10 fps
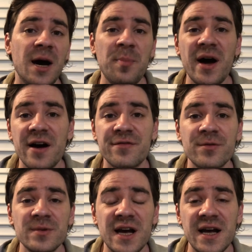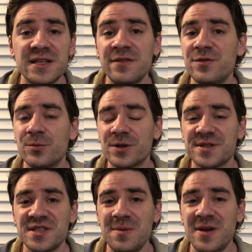Apart from that, if you want to
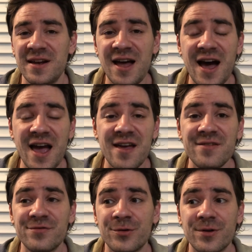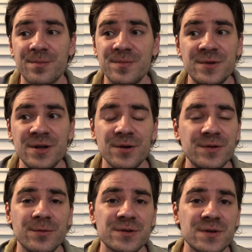see me live or, you know,
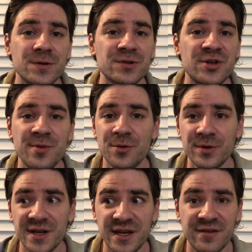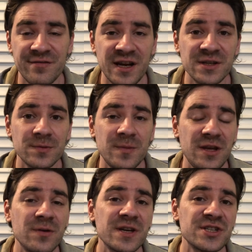you want to contribute with an event on me,
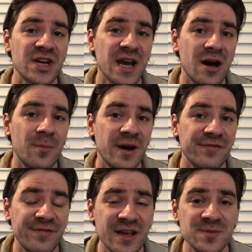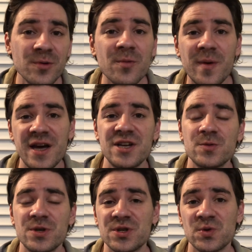you can check out my Facebook
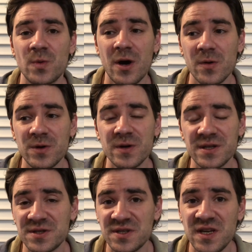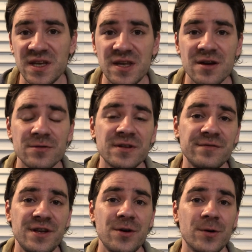page, which as well you can see here on the
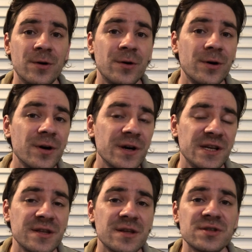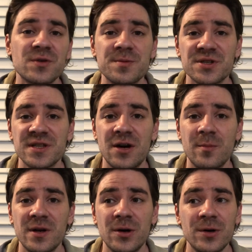video or in the description down
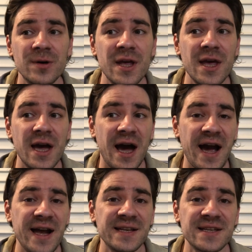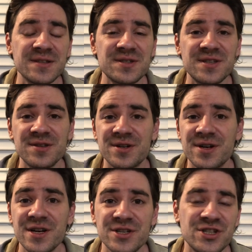below and consider
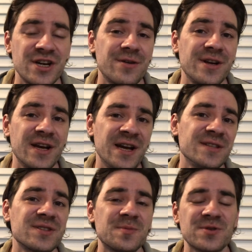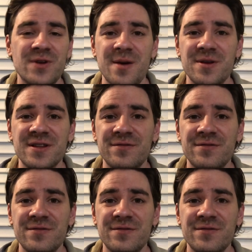sharing and subscribing